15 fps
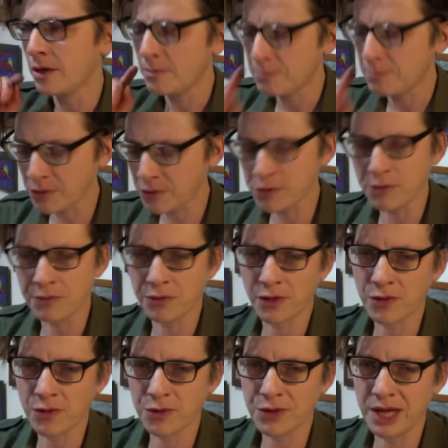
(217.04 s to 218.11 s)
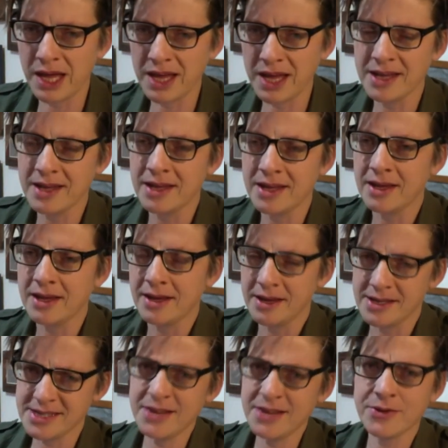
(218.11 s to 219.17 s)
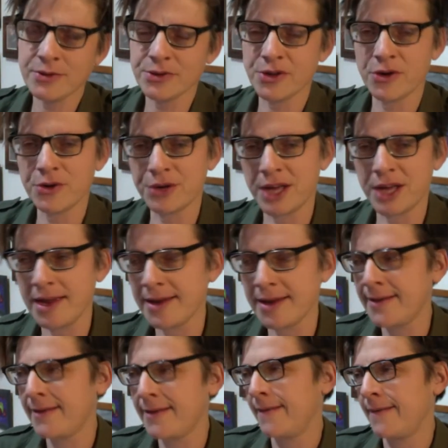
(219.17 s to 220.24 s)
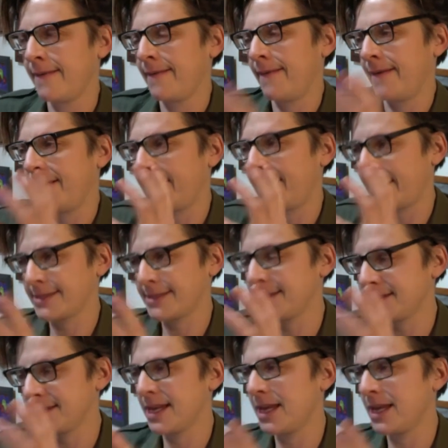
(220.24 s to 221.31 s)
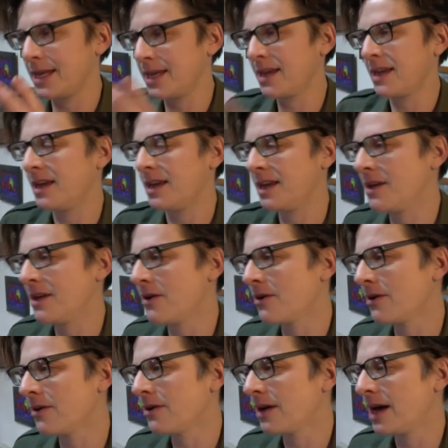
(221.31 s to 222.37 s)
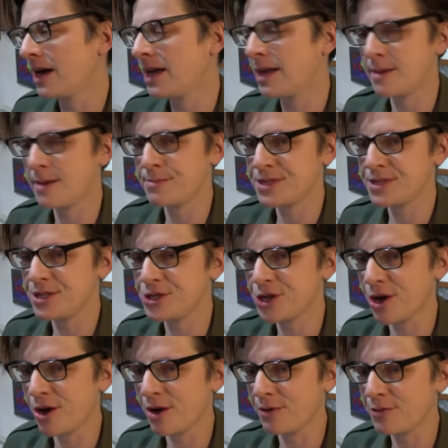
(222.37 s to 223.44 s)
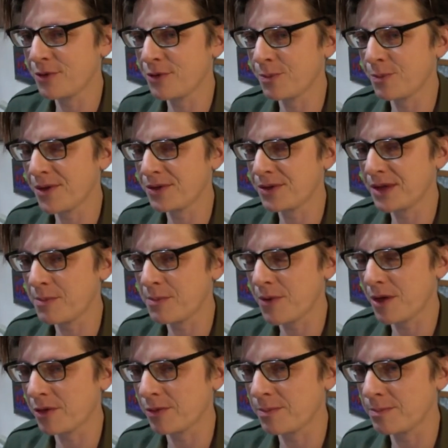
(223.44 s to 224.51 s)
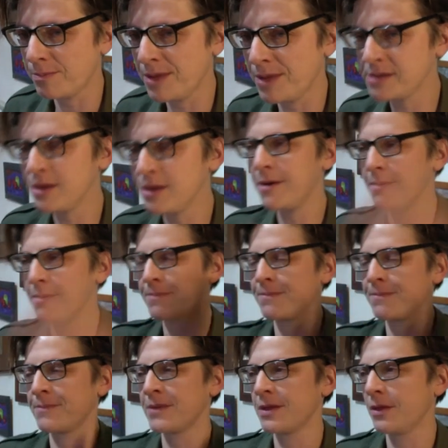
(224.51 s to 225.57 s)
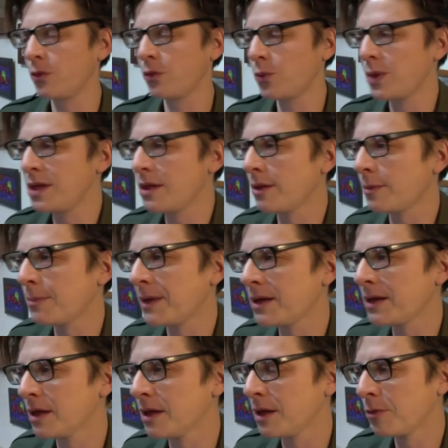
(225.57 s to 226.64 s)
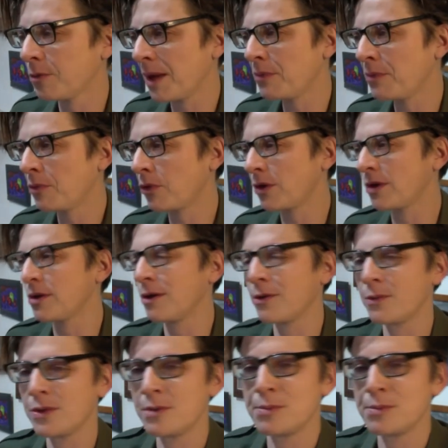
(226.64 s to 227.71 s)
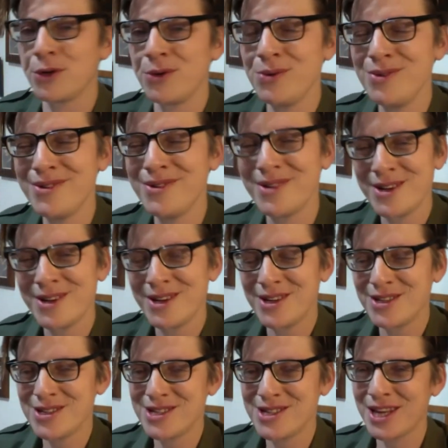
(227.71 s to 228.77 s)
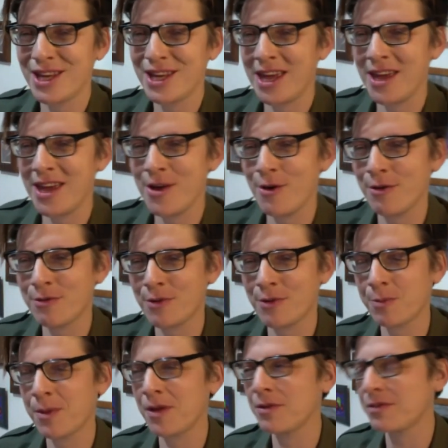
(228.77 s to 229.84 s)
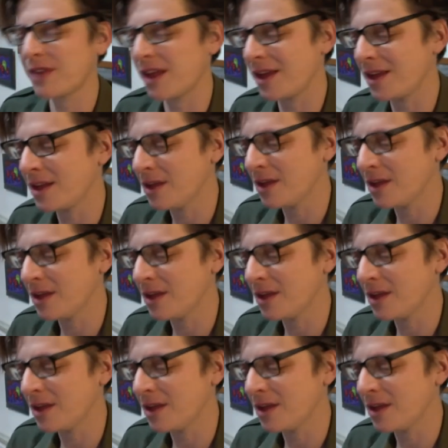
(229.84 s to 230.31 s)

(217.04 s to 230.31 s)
Pooh loves his honey. He's eaten all the honey. He has to take Eeyore an empty jar for his birthday present. Piglet, sweet little Piglet, is bouncing along with a balloon to take Eeyore for his birthday.